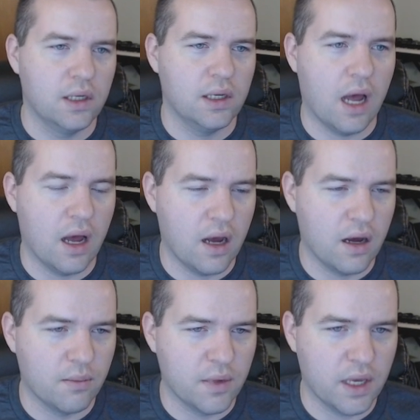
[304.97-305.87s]

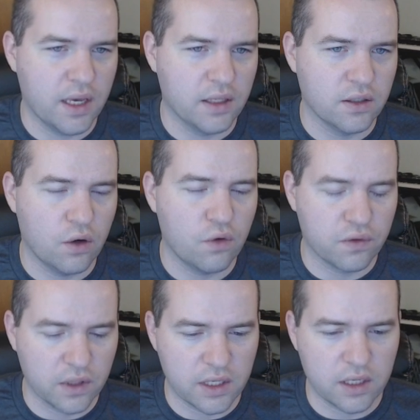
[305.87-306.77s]
And
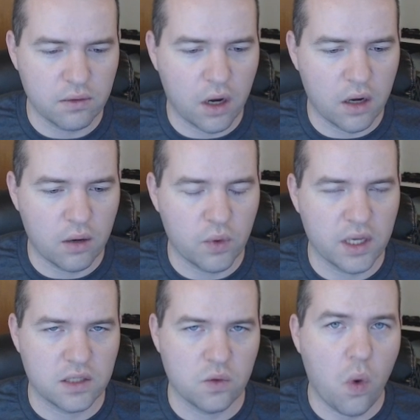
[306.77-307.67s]
hopefully we get
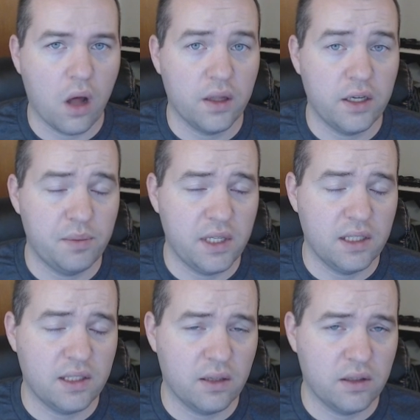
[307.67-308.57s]
some wallet
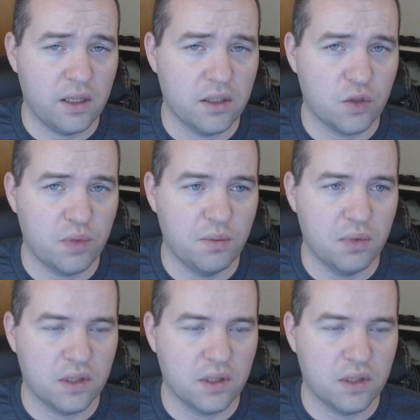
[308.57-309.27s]
updates out there so people